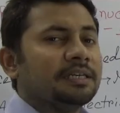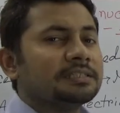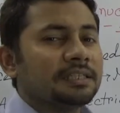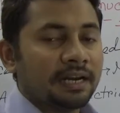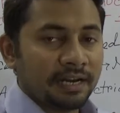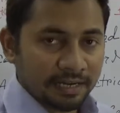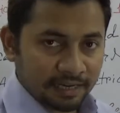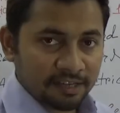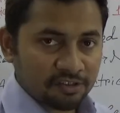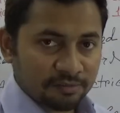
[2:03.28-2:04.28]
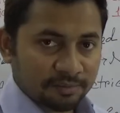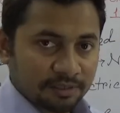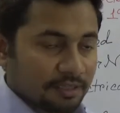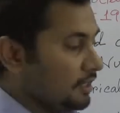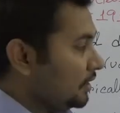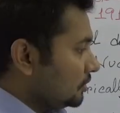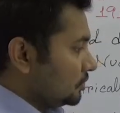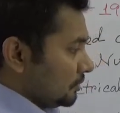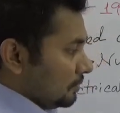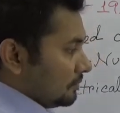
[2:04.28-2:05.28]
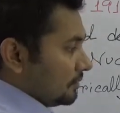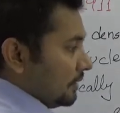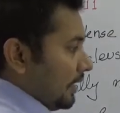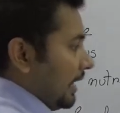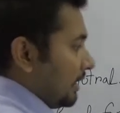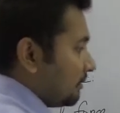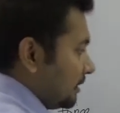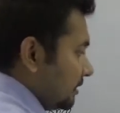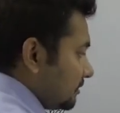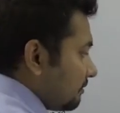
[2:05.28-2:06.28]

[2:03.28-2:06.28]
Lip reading: is negligible. So according to